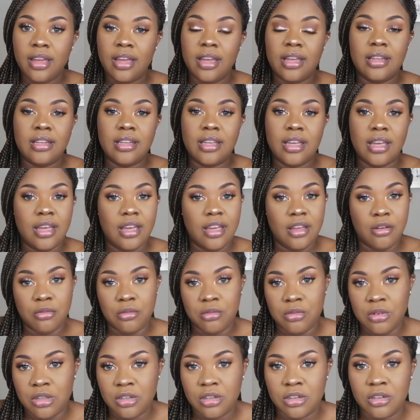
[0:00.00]
And
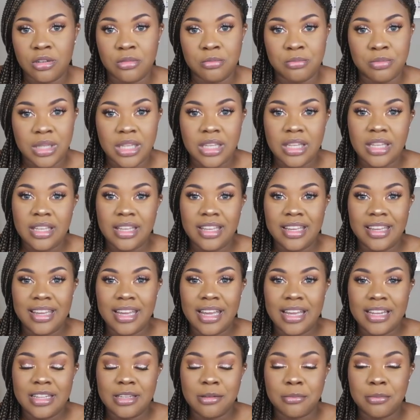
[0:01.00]
then we'll be
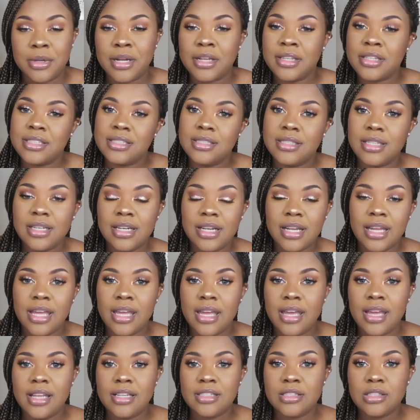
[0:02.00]
in the birthing center
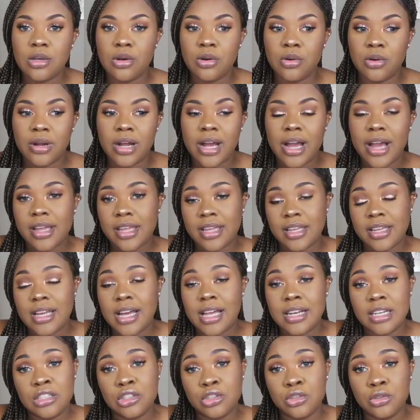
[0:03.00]
hands, or I can
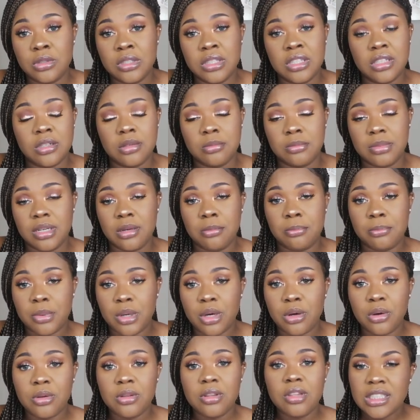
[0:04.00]
kind of do a little bit of
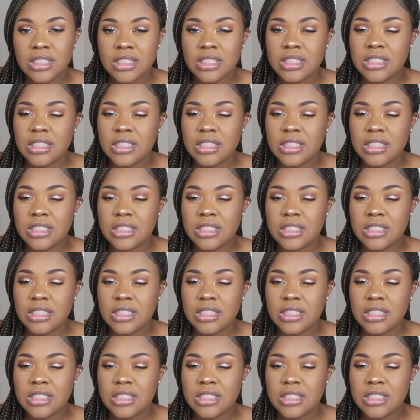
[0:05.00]
both.